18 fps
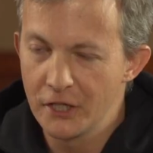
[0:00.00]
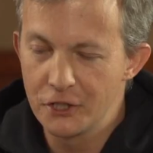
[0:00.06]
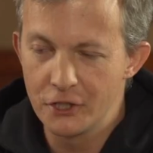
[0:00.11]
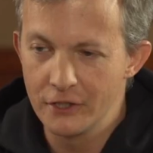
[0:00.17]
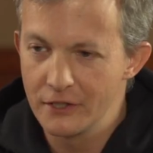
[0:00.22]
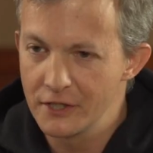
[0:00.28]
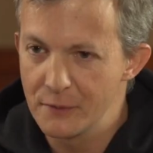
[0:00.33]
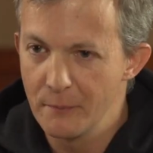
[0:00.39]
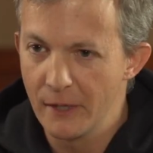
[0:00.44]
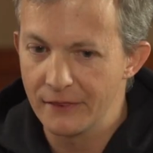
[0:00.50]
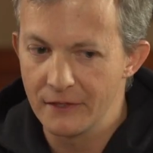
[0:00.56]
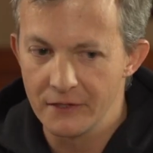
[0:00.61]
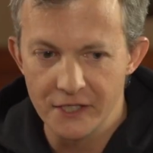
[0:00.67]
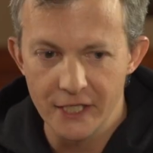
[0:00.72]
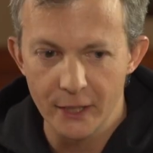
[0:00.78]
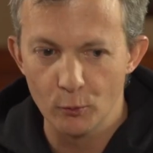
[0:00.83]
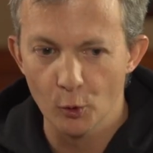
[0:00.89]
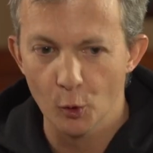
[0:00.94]
they should just make the
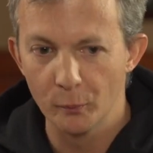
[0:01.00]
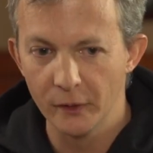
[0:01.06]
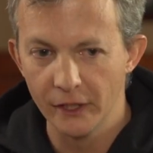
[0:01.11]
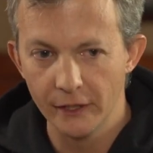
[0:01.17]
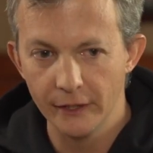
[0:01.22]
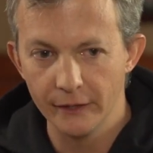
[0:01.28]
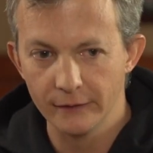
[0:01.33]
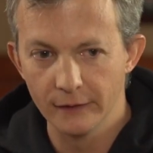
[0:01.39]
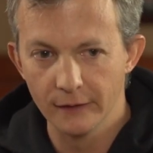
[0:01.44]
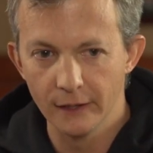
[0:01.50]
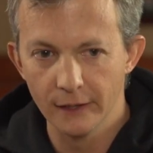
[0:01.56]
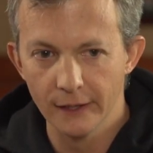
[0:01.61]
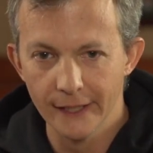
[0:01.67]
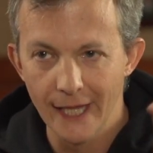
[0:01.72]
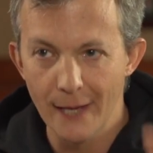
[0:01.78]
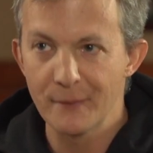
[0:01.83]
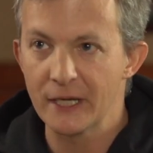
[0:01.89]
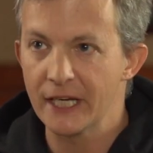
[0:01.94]
sequel be
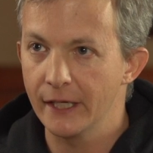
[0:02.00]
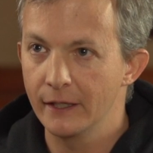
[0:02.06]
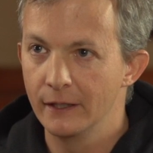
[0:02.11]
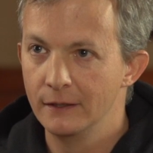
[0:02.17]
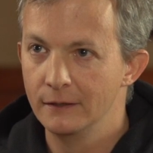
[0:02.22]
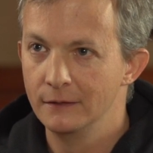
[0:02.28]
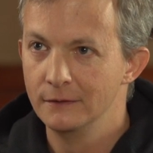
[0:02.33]
Lemony.